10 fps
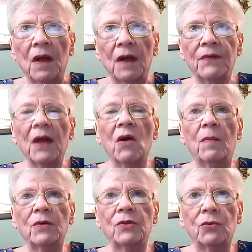I think
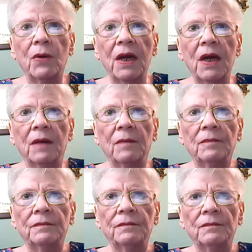almost three.
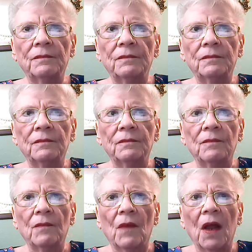
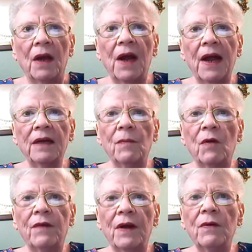And I had to
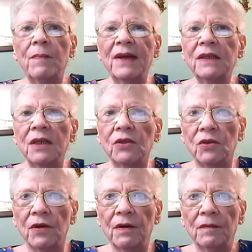move in with my
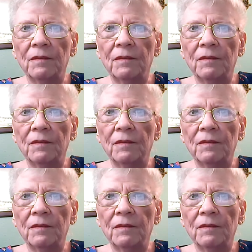sister.